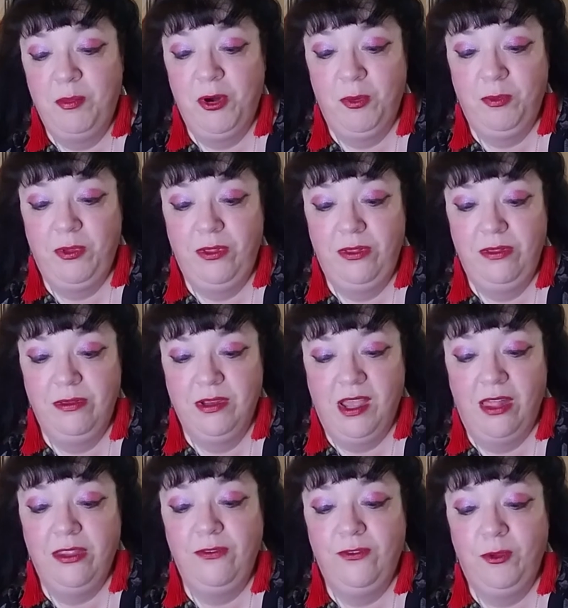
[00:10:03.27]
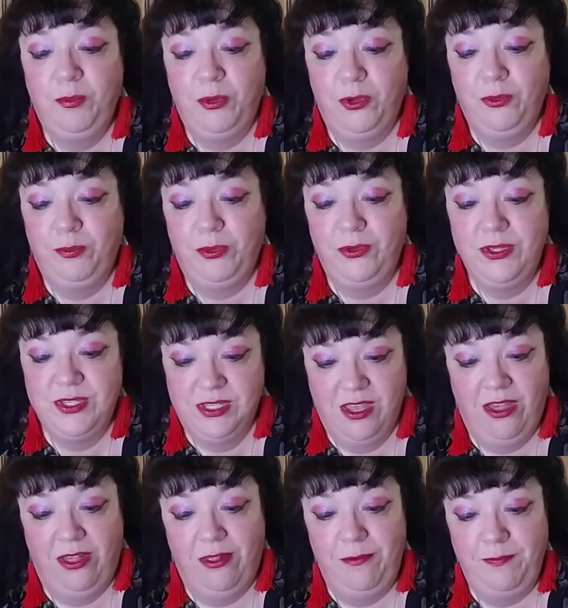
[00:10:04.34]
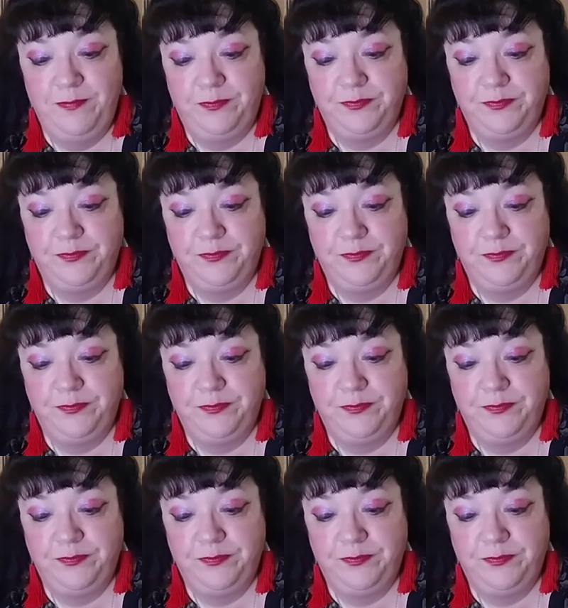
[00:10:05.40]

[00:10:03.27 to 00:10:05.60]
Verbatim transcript: Purple, colorful purple skull.